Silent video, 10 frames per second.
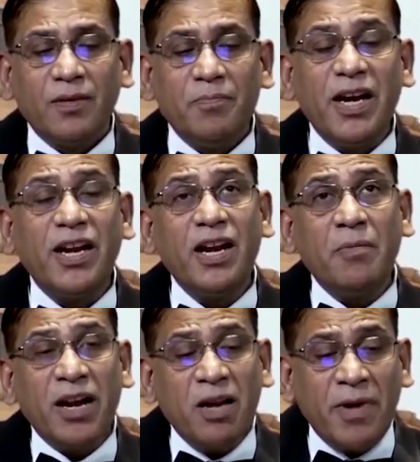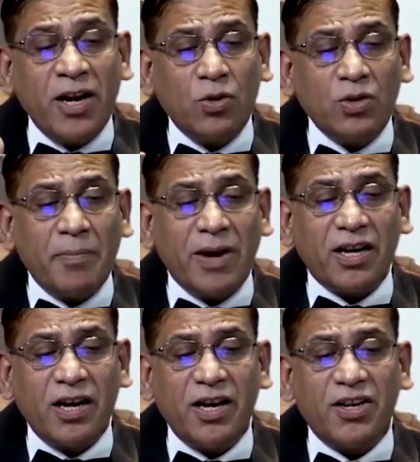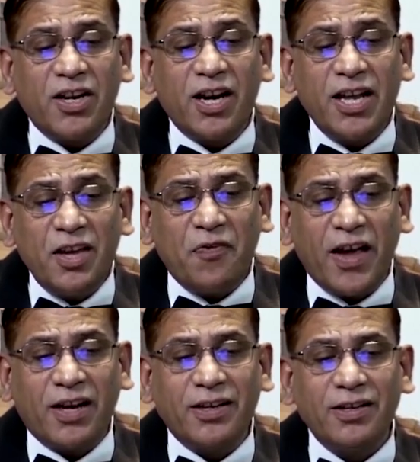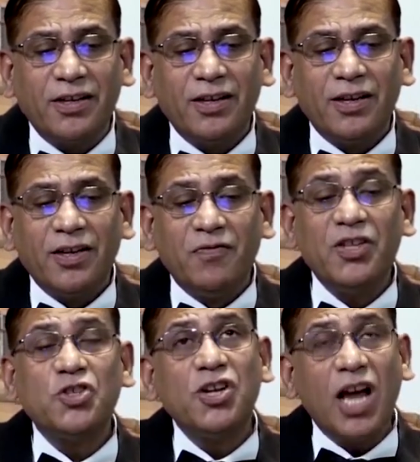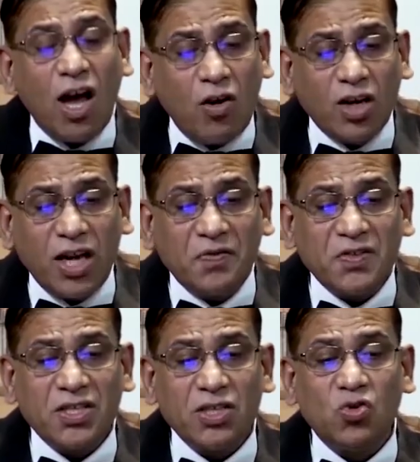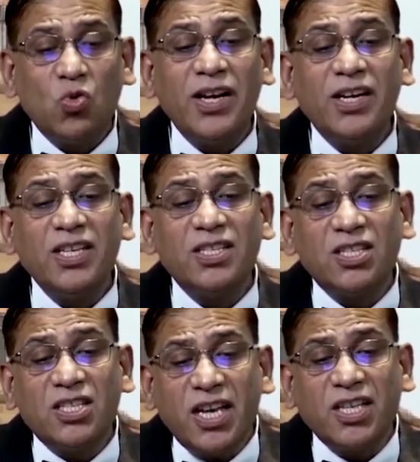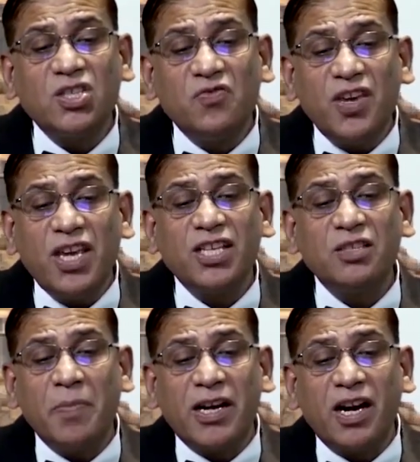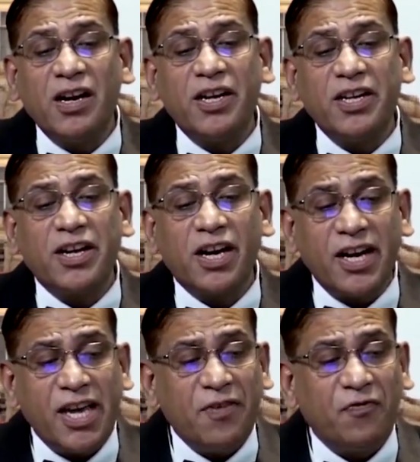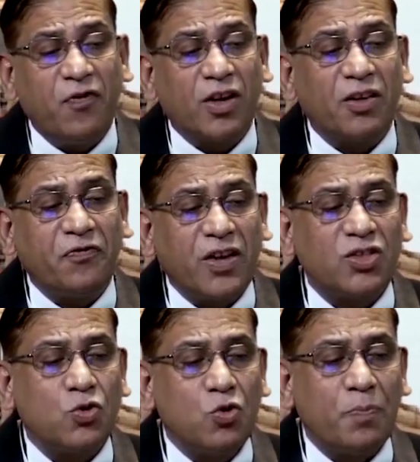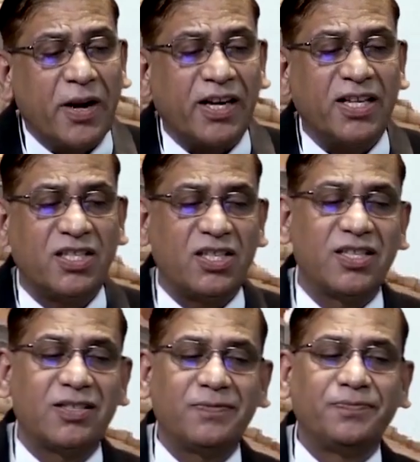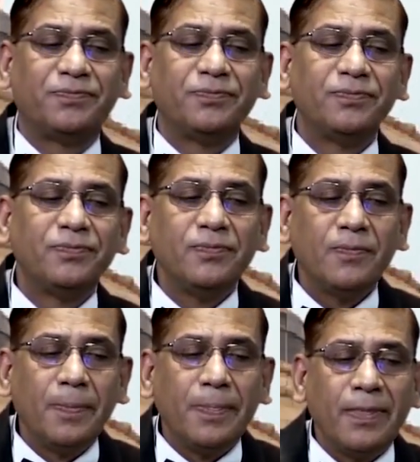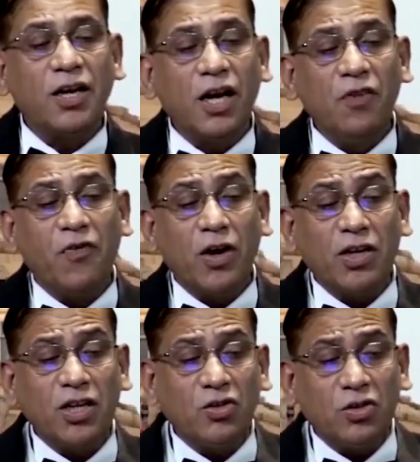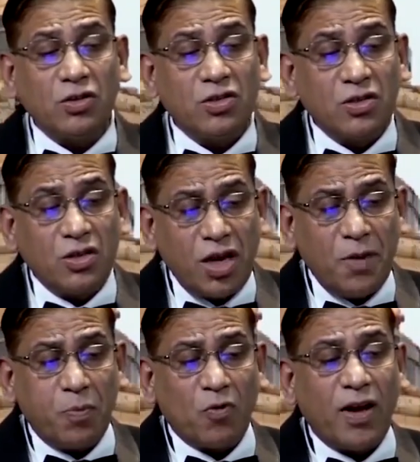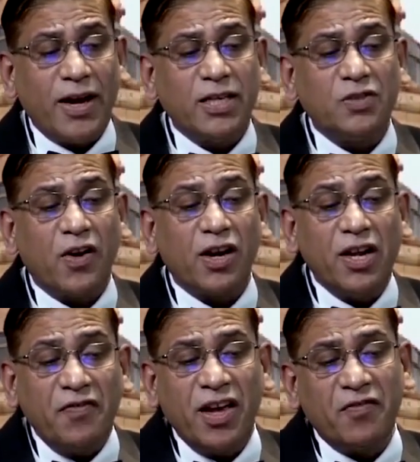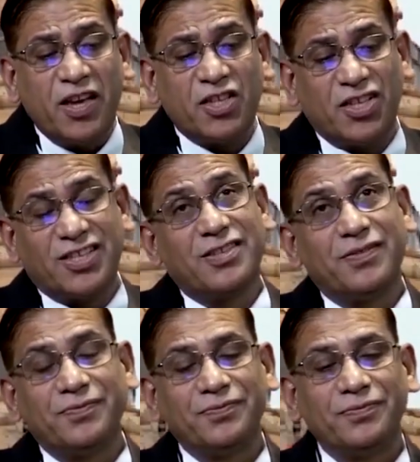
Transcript: made an amendment to the Maternity Relief Act, which now gives 26 weeks maternity relief for the first 2 pregnancies. Article 43 provides for living wages.